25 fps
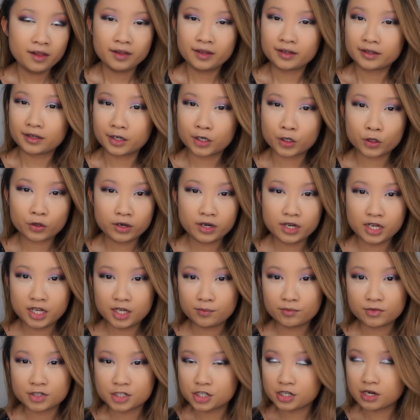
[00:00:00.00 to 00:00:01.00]
like a
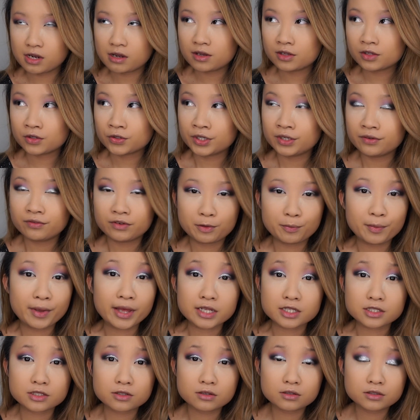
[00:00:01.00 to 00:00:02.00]
cream, a gel, or even a
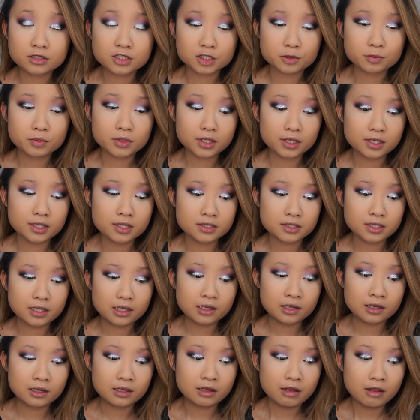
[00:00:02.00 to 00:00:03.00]
pencil just because
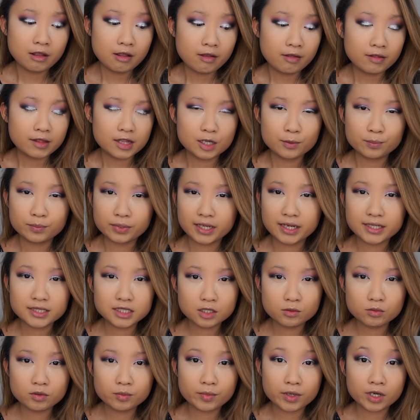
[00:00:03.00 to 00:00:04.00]
it applies
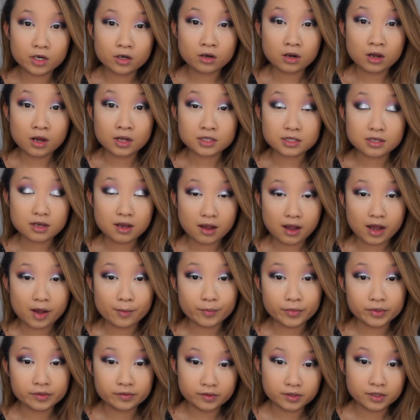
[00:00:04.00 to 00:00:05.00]
a little bit better on
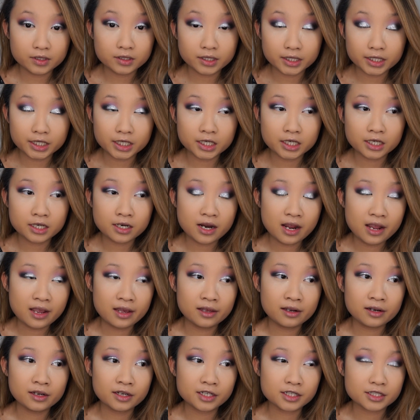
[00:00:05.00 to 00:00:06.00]
top of the glitter
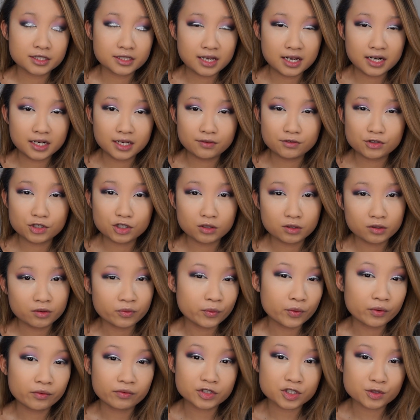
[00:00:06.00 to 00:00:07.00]
and it just kind of gives you a little
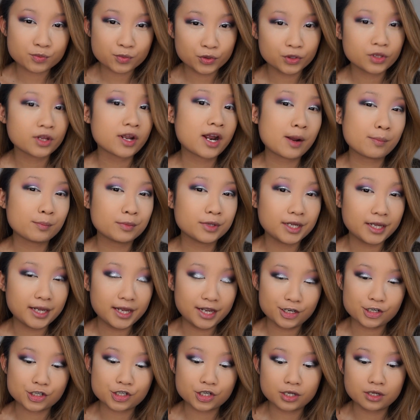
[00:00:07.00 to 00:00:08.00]
more of a smoother
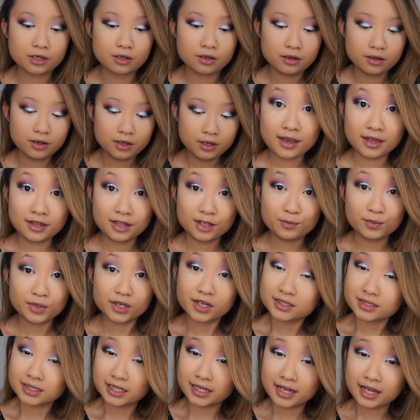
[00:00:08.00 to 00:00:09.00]
application. And then
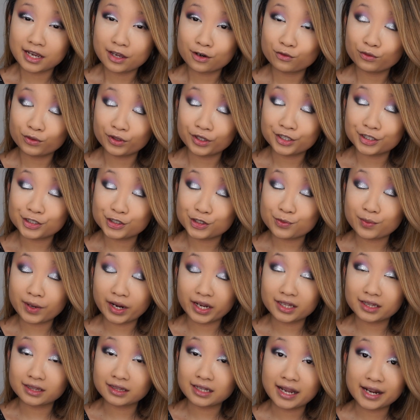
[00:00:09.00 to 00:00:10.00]
because I can't really do
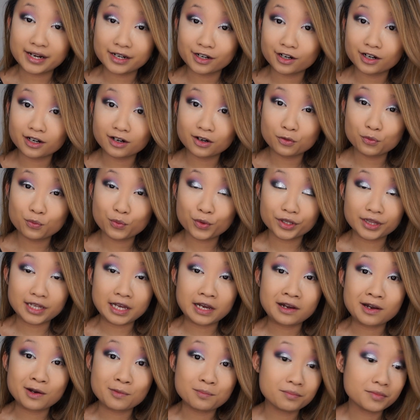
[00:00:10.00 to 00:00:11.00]
my liner
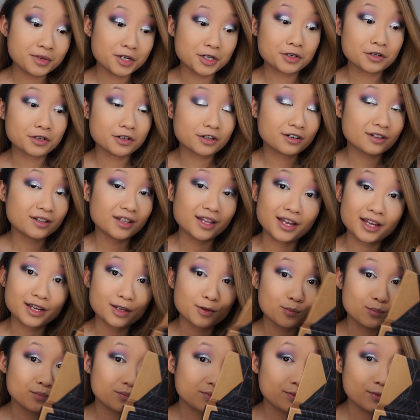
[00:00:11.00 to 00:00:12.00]
without a mirror
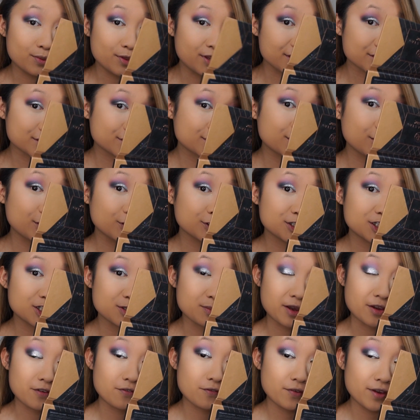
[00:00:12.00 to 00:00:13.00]
like this close to
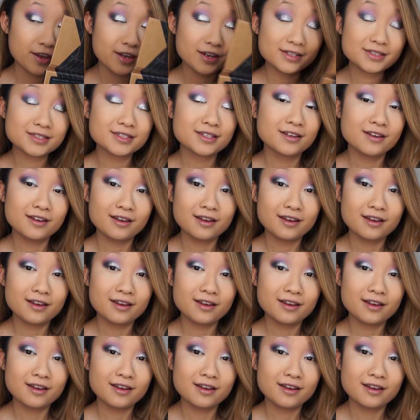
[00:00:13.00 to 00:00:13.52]
my face,